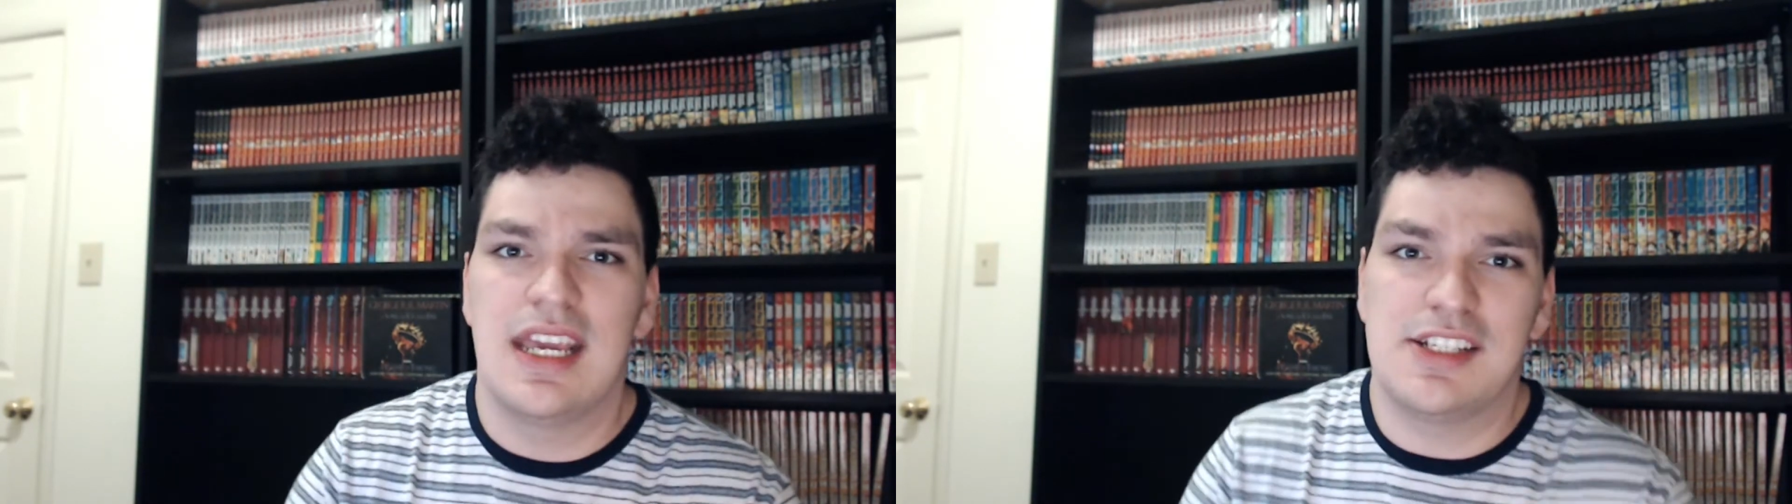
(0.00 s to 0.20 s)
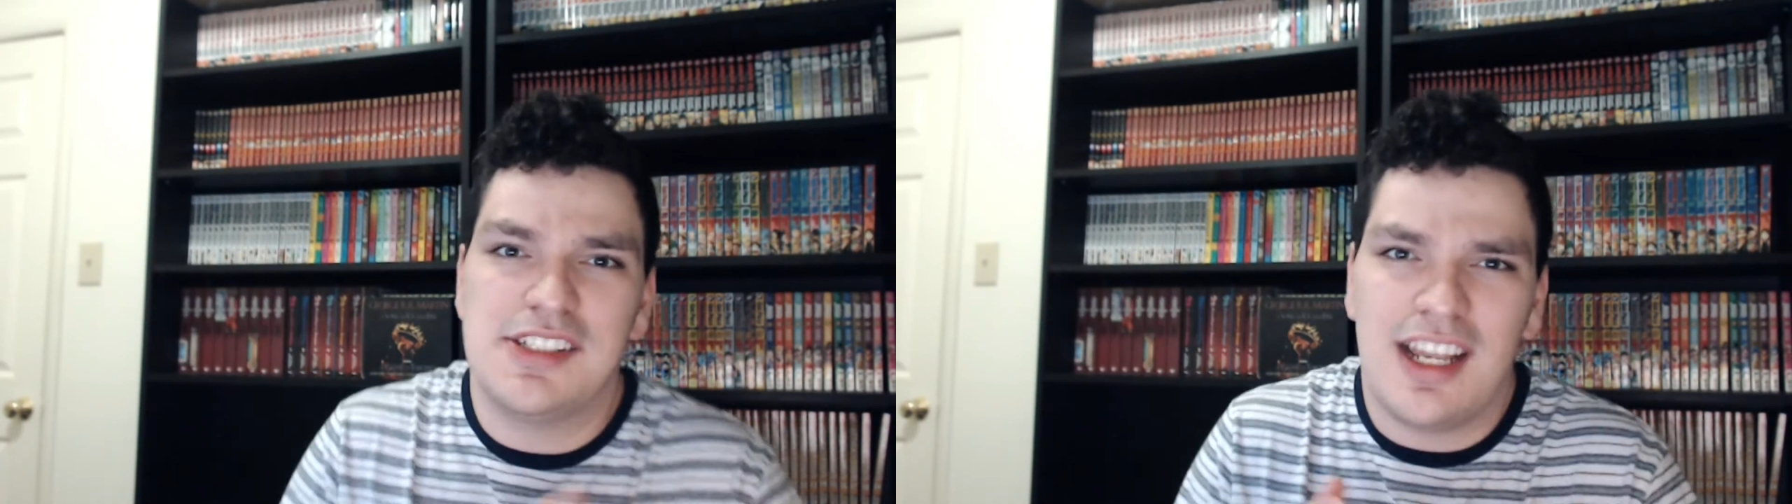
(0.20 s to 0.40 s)

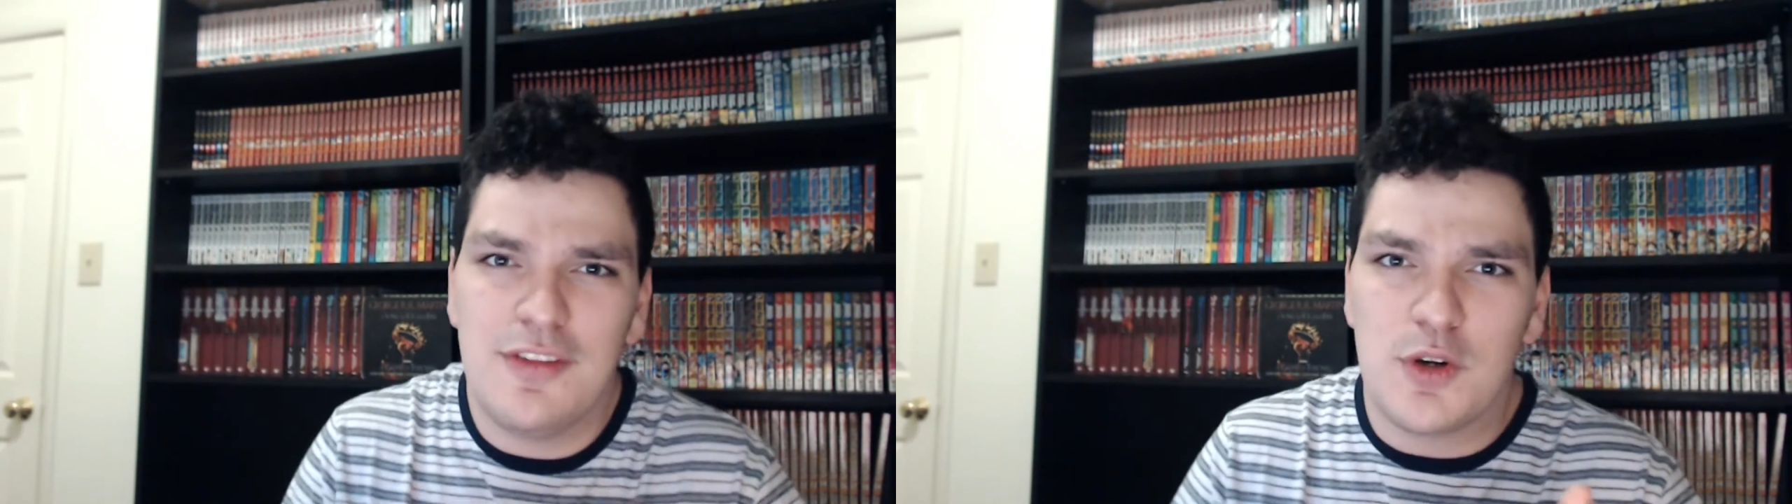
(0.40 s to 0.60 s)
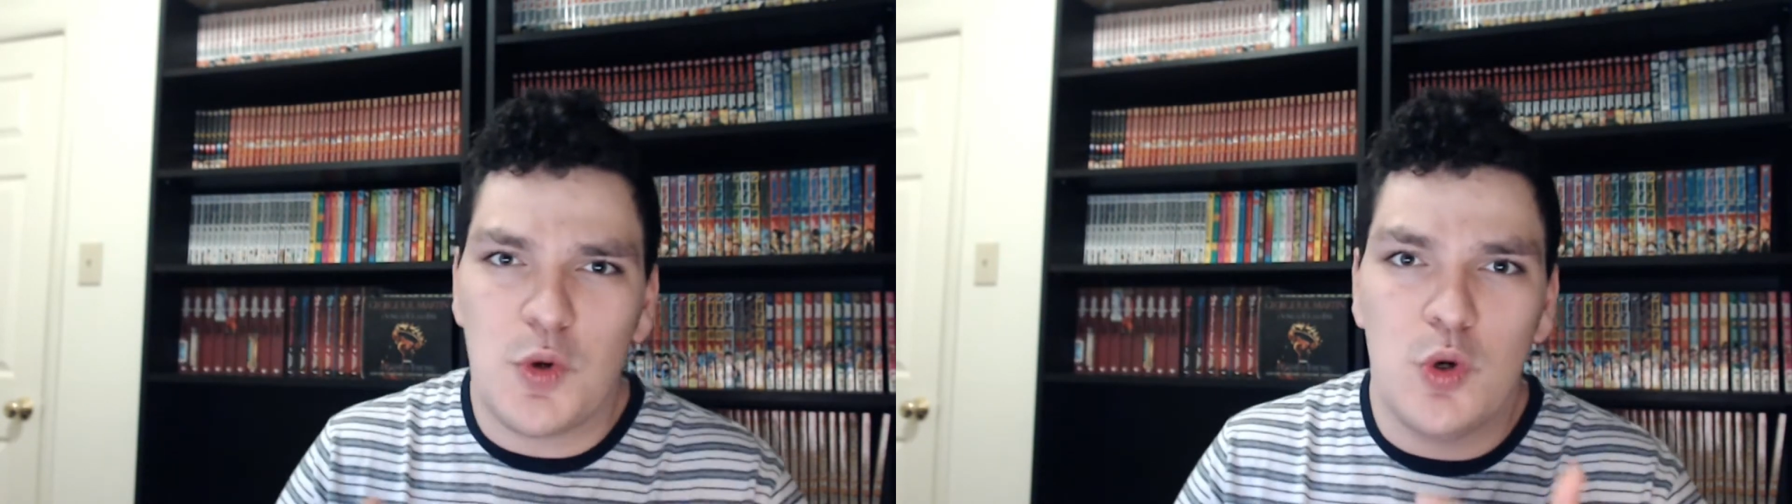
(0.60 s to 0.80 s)
It's just kind
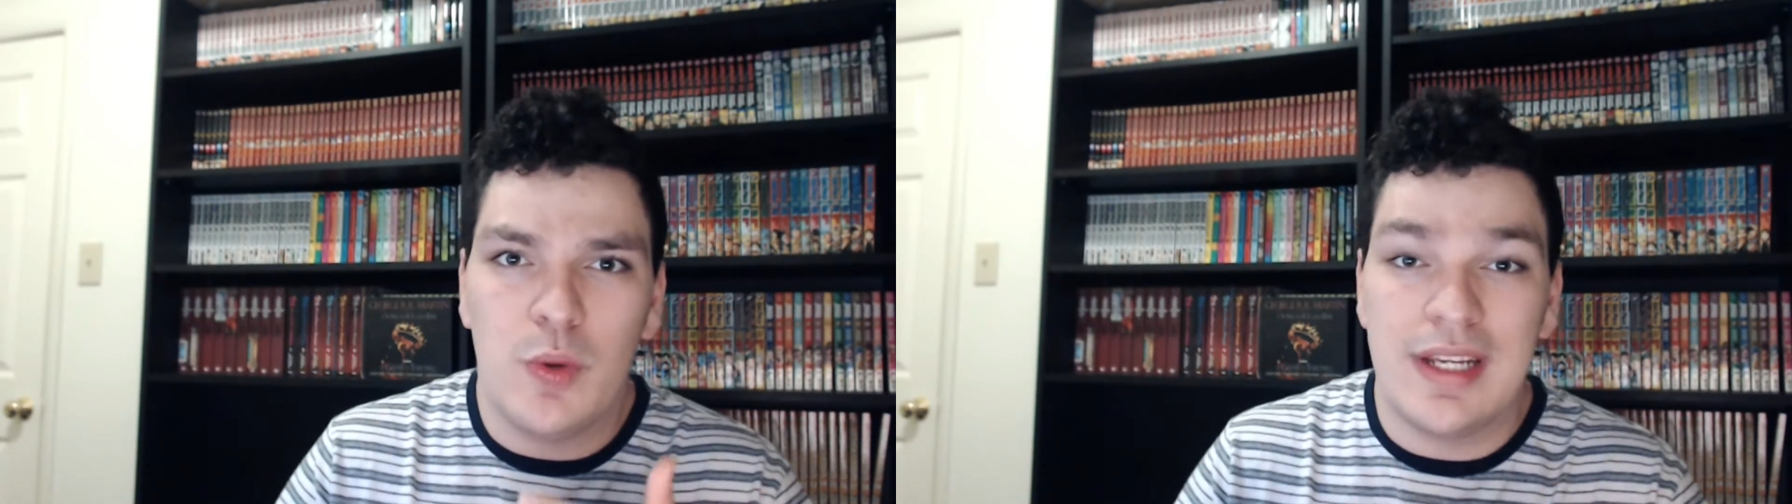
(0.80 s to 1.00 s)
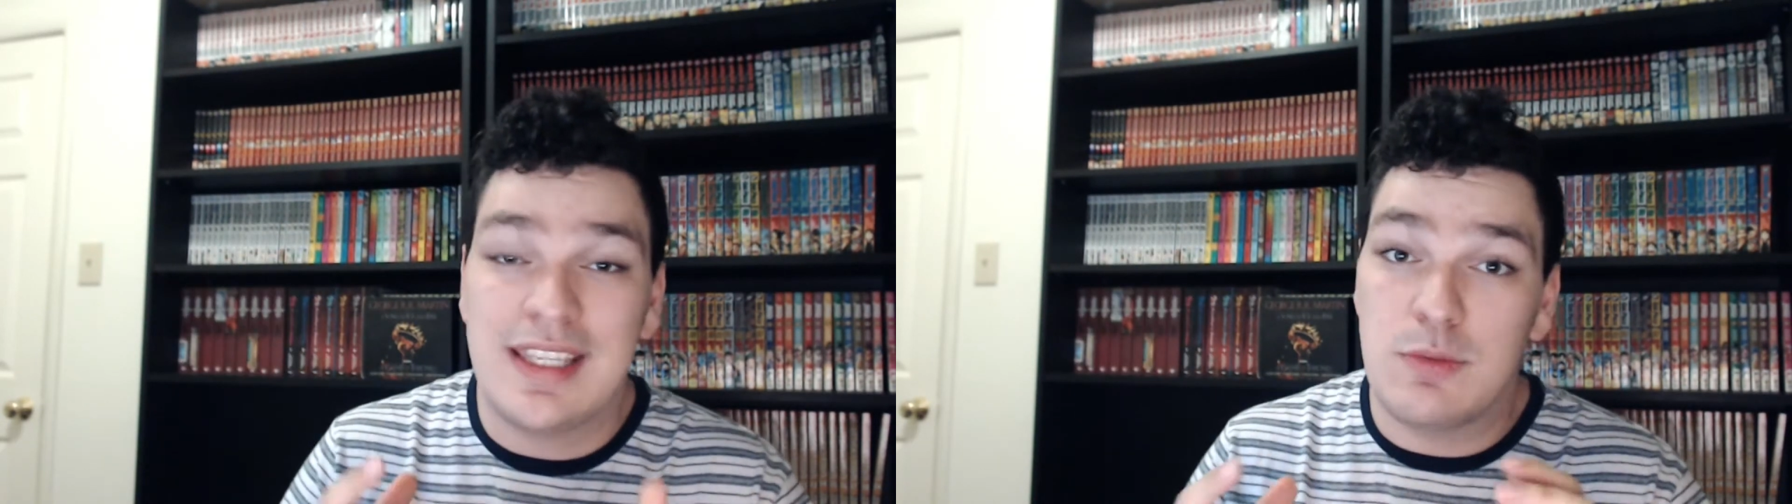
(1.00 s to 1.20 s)
of a cool way to